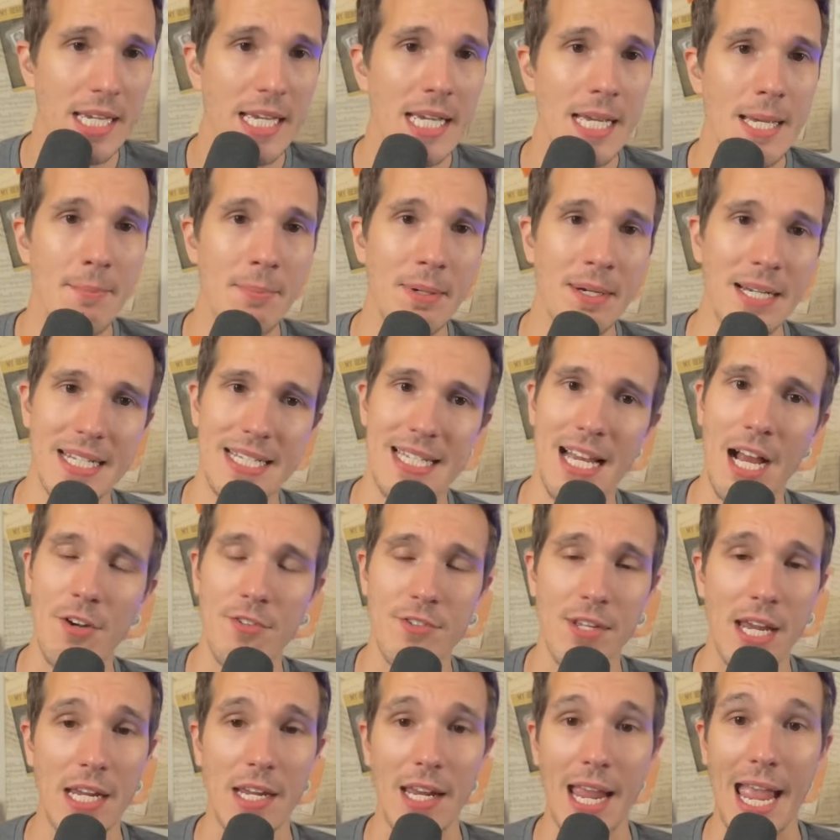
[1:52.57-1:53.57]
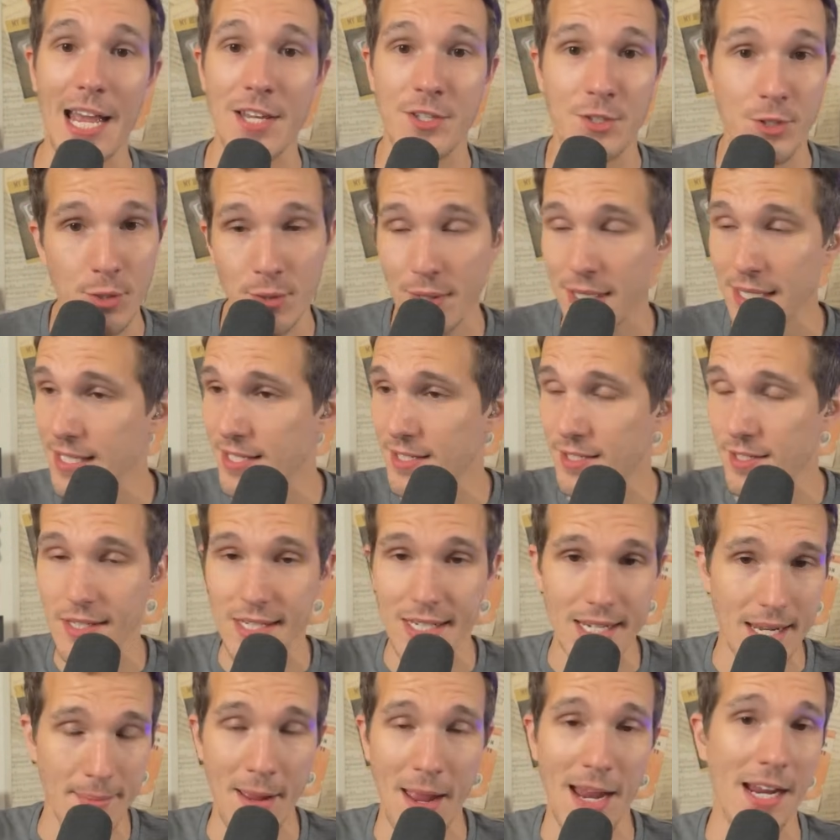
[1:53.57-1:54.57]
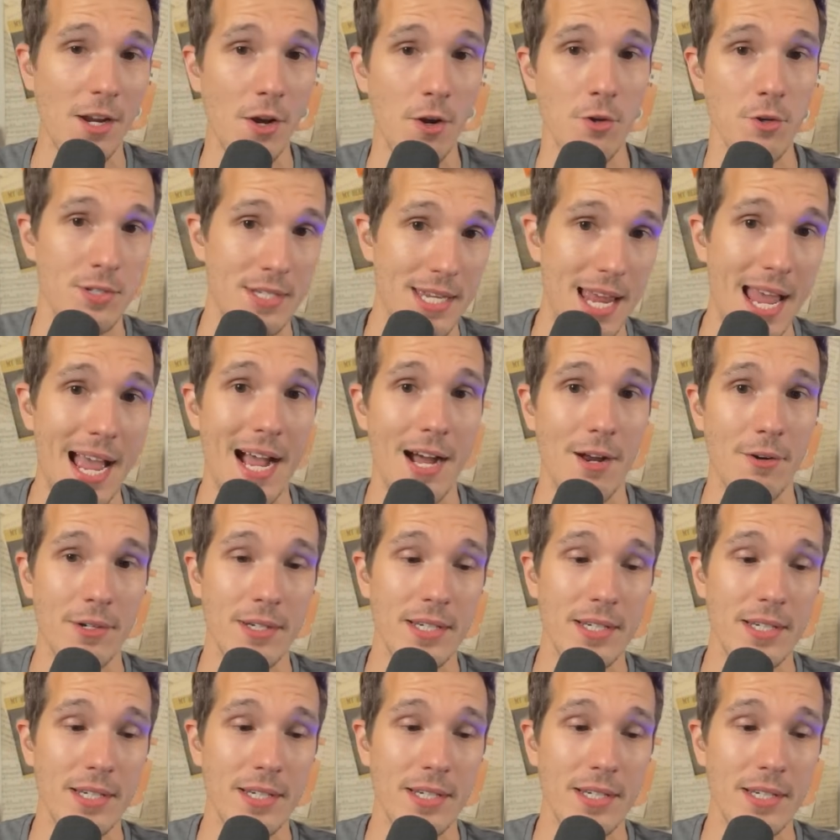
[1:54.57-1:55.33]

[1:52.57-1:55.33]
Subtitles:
But it sounds like as soon as Kmet goes down,